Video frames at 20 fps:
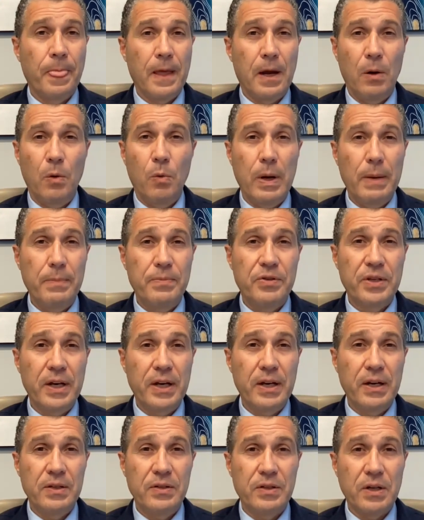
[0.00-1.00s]
Our
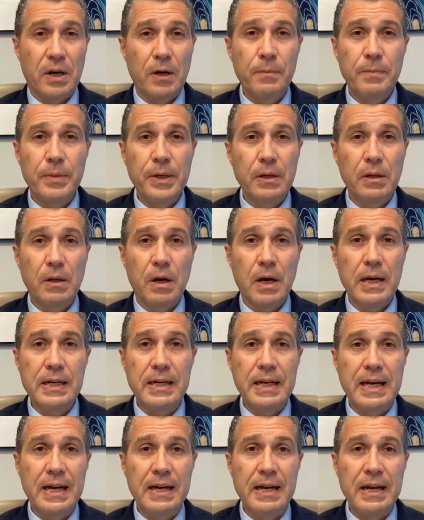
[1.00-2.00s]
website is
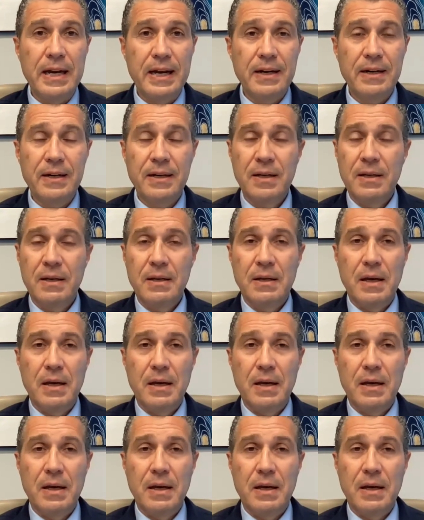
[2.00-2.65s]
rblaw.net.